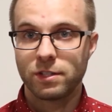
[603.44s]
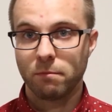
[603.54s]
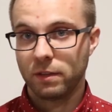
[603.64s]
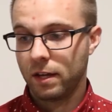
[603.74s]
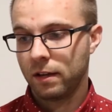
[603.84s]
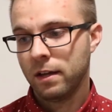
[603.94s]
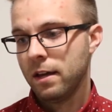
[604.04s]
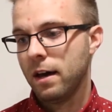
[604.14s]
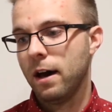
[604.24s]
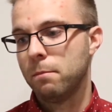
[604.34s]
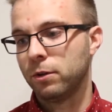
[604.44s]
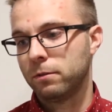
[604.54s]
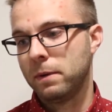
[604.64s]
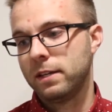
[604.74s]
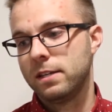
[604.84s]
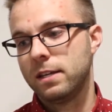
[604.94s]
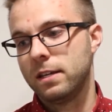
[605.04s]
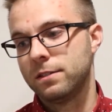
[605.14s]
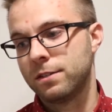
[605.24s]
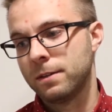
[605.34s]
something about the pinky
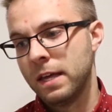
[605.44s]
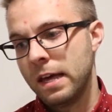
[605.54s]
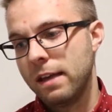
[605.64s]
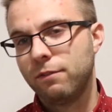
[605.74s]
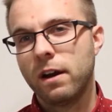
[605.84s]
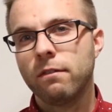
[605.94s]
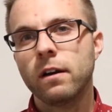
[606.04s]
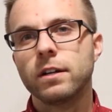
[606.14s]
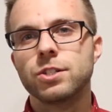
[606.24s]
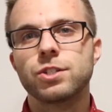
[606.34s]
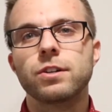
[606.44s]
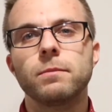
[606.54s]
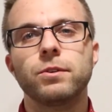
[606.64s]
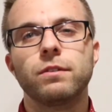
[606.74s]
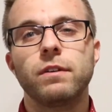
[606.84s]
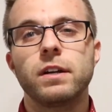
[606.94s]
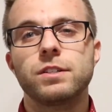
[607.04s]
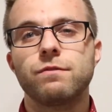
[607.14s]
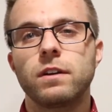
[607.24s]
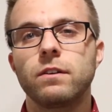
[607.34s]
keys. If you're ever unsure about the
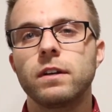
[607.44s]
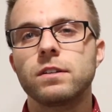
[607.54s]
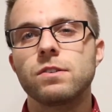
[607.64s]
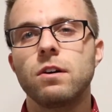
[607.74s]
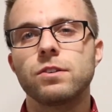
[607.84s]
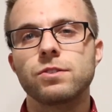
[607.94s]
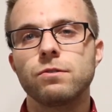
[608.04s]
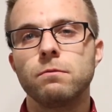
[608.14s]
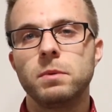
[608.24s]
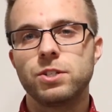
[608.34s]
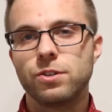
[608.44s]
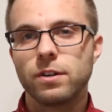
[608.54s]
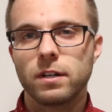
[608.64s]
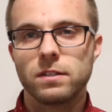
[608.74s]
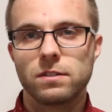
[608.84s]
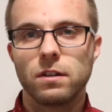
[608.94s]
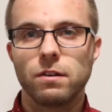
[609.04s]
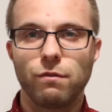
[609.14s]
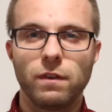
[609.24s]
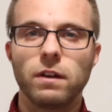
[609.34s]
various fingerings, also be sure to consult
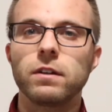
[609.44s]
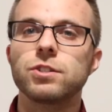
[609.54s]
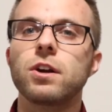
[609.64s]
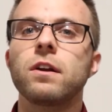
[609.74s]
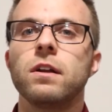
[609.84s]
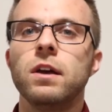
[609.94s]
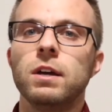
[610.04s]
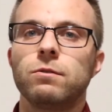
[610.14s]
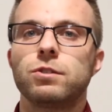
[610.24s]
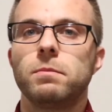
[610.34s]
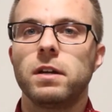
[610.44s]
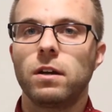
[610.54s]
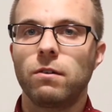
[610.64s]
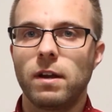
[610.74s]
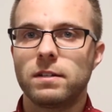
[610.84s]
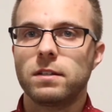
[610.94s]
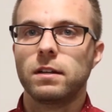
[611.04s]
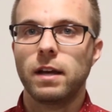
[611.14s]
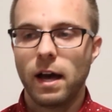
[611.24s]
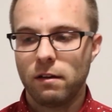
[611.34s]
your fingering chart, which will be a
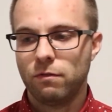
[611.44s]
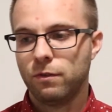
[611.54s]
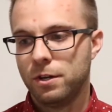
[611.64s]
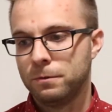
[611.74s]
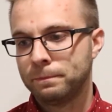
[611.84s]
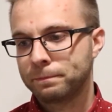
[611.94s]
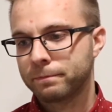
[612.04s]
great guide for you.